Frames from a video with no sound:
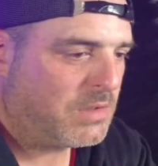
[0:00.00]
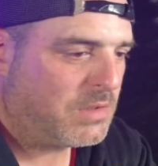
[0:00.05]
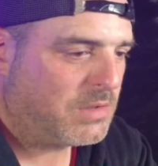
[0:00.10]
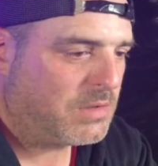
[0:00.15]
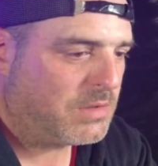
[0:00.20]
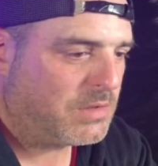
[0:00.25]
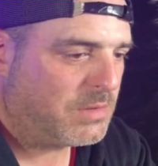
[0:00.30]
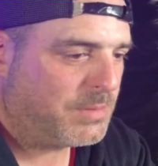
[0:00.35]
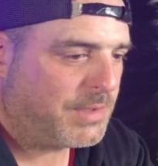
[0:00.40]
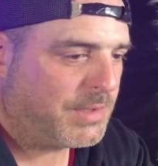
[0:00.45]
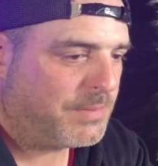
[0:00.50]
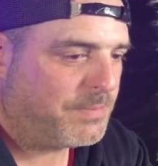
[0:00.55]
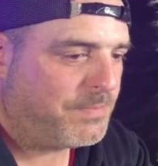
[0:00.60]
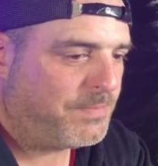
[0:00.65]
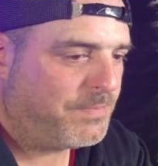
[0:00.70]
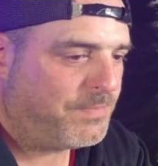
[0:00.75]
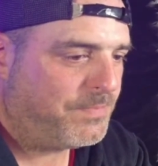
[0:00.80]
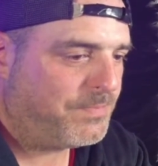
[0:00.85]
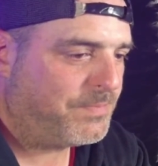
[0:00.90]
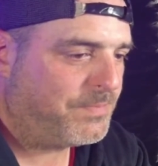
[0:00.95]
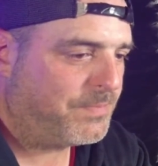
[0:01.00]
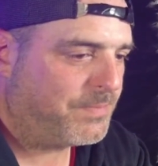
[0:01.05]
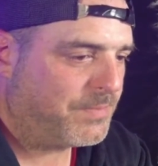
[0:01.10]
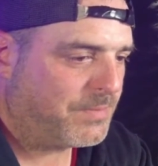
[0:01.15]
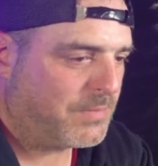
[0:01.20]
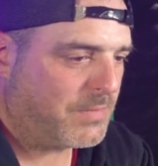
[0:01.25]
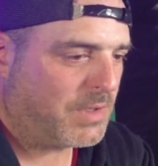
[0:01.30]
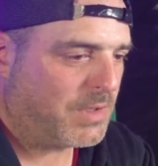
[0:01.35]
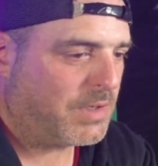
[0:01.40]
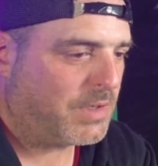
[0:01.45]
little bit.
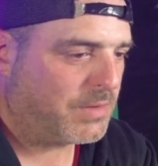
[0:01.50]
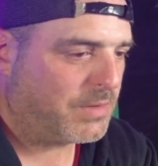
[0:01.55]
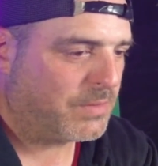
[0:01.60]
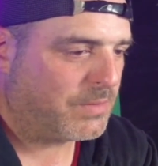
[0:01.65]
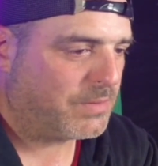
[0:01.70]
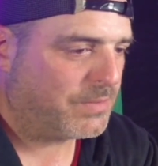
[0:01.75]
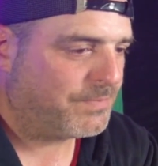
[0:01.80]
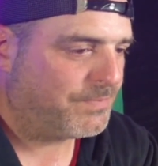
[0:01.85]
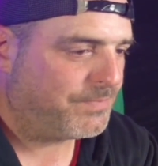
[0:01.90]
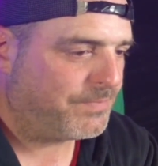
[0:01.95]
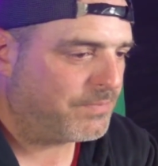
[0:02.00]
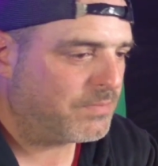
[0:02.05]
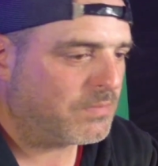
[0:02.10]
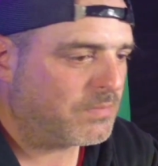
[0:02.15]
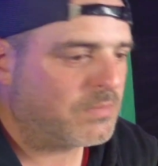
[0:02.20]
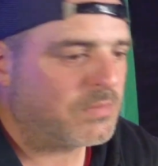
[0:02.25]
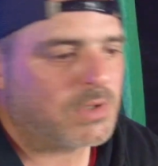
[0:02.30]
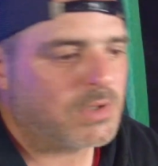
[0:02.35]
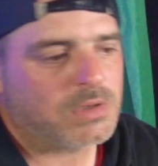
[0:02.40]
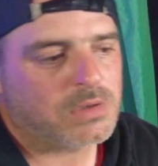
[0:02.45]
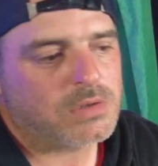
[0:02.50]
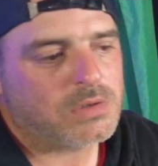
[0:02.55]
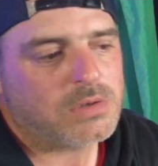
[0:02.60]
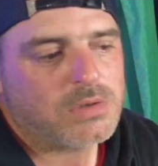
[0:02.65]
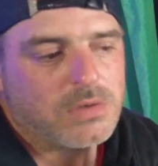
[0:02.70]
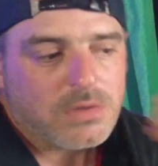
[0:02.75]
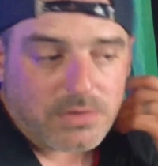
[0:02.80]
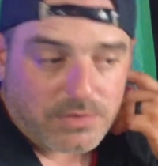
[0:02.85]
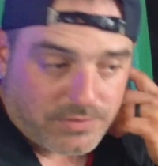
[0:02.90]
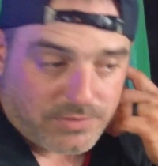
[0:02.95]
All right, cool.
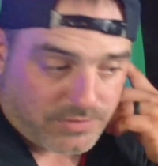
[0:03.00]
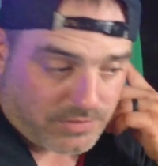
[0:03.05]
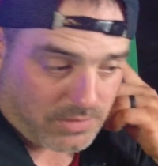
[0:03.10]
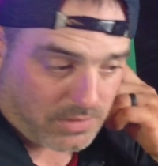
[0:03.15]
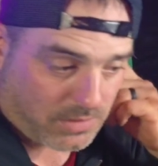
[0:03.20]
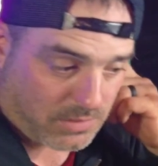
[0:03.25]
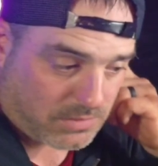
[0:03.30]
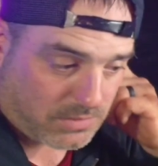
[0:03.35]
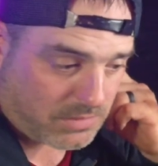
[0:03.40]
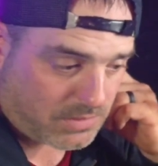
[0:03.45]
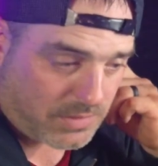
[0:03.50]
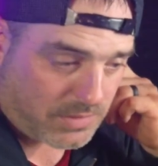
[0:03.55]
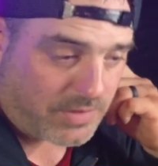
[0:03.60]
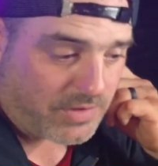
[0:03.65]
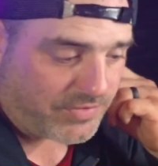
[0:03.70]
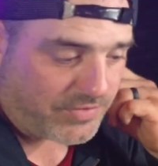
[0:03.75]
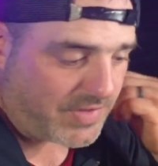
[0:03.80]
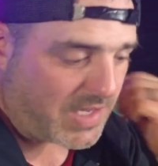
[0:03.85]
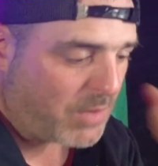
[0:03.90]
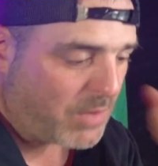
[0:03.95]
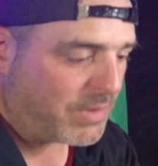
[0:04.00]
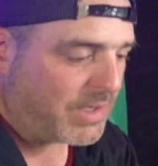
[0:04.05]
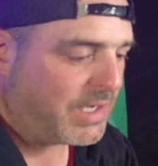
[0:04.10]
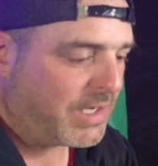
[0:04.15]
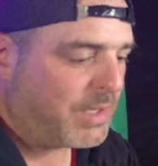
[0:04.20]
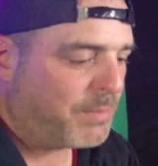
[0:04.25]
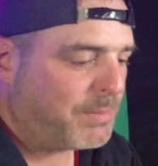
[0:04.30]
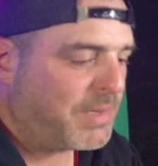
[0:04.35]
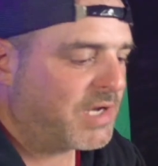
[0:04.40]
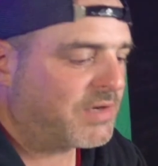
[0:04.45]
So there's that one,
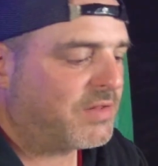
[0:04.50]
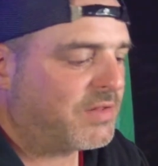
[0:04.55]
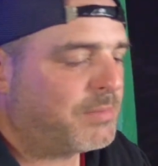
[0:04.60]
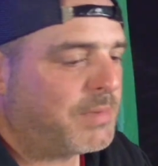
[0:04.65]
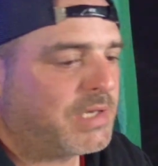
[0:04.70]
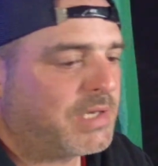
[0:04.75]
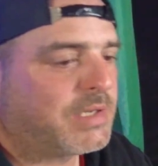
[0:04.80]
and back to the main